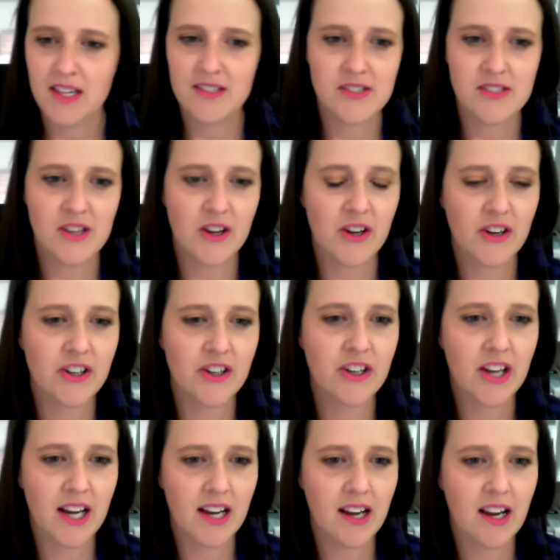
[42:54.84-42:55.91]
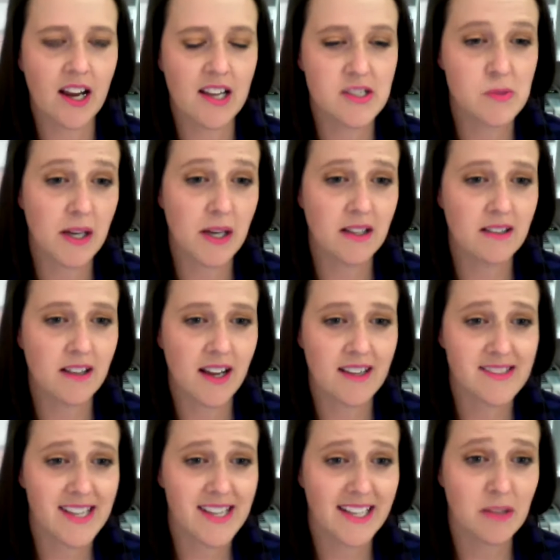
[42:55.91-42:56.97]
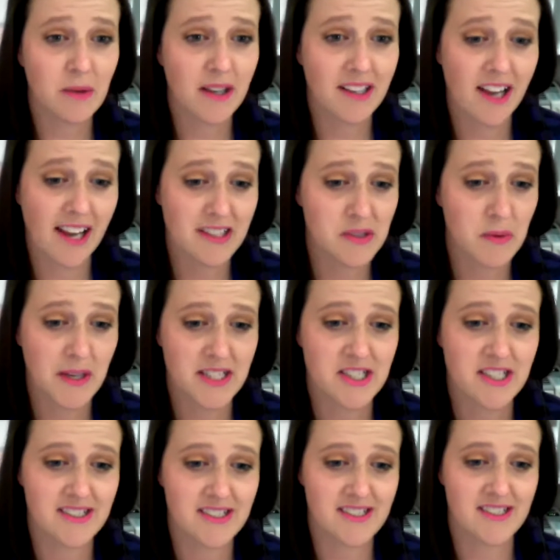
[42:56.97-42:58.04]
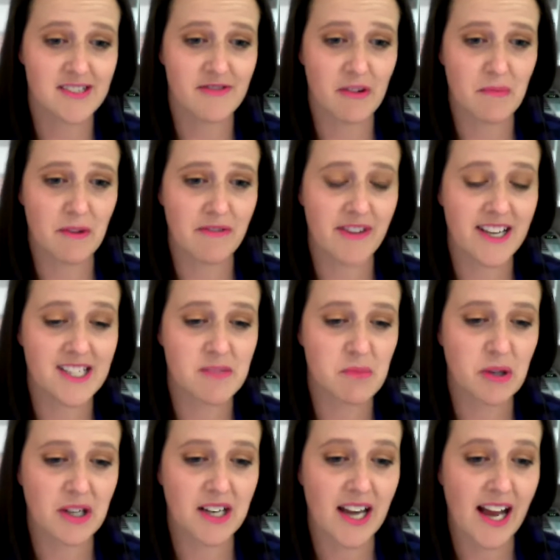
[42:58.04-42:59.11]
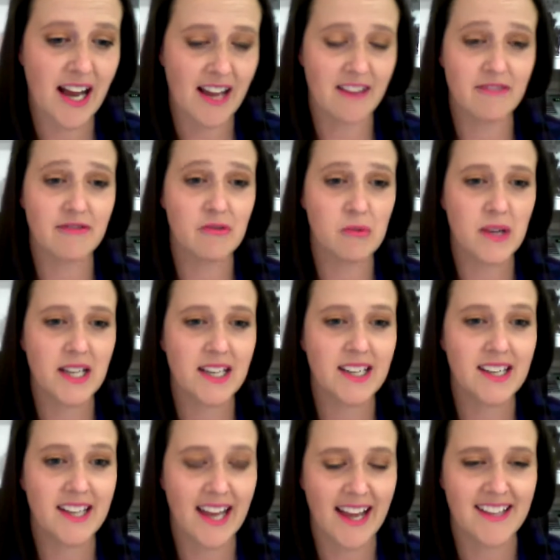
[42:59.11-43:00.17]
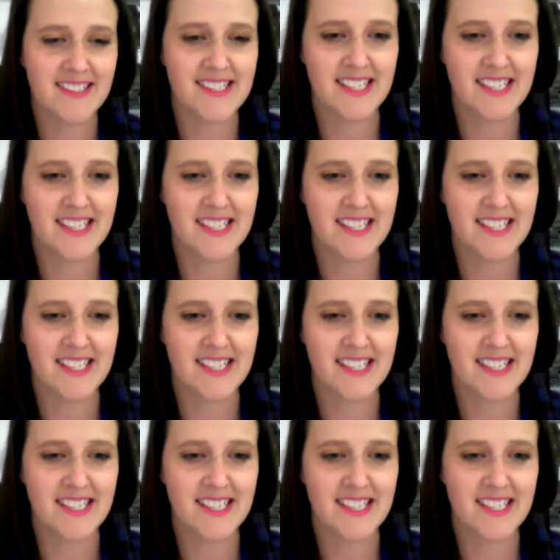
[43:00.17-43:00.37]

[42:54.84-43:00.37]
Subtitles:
So as well as anyone has questions from the Facebook Live, we can see